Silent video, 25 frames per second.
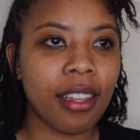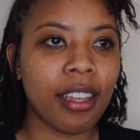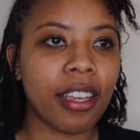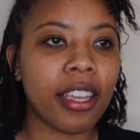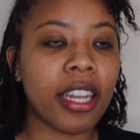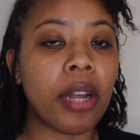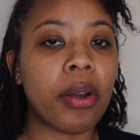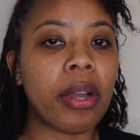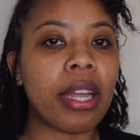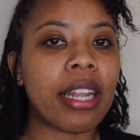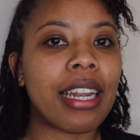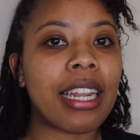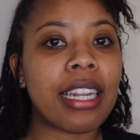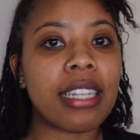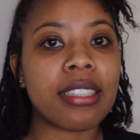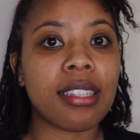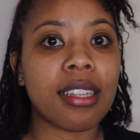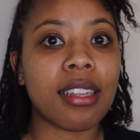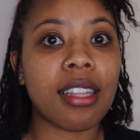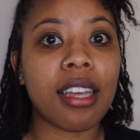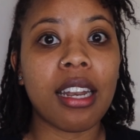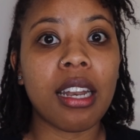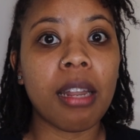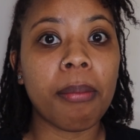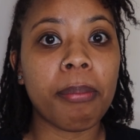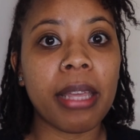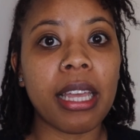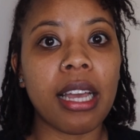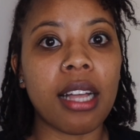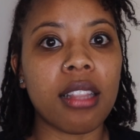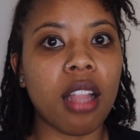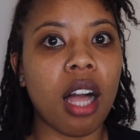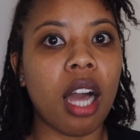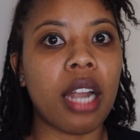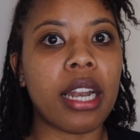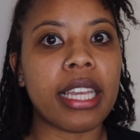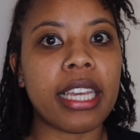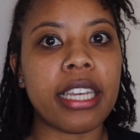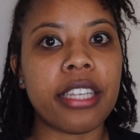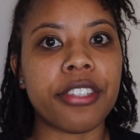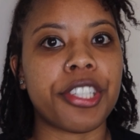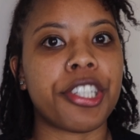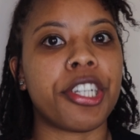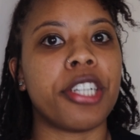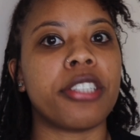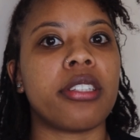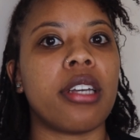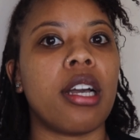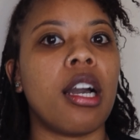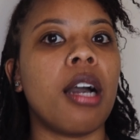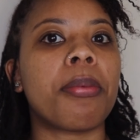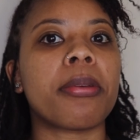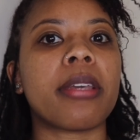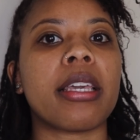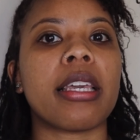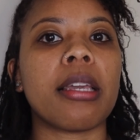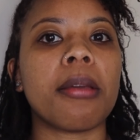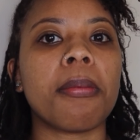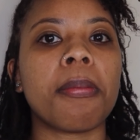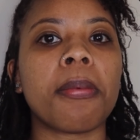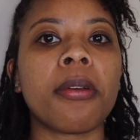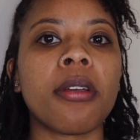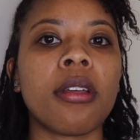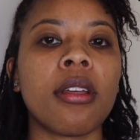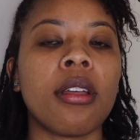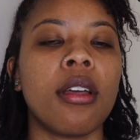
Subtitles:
you know, it is going to be a lot easier to upkeep,